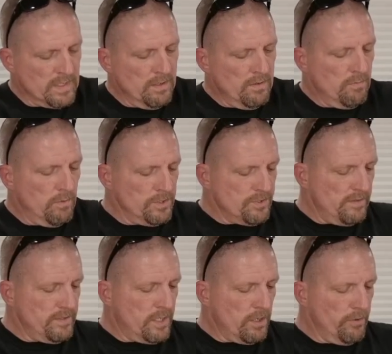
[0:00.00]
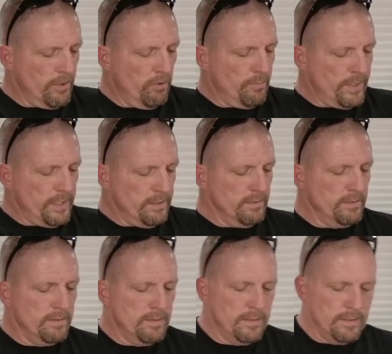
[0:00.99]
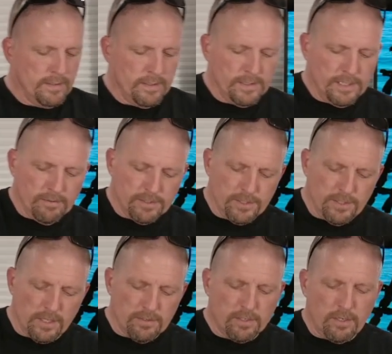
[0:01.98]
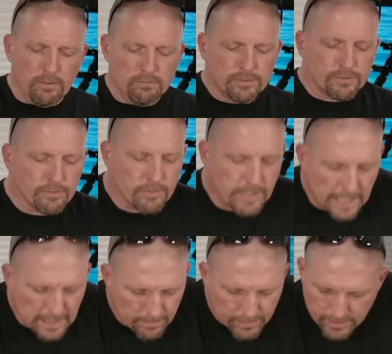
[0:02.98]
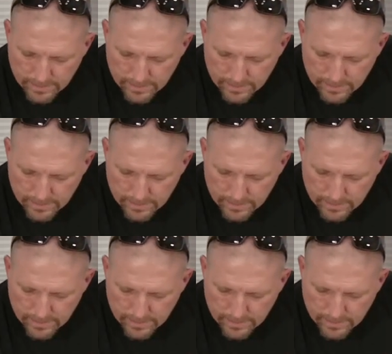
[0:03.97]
Once you have the cone open, there is another cone screw cap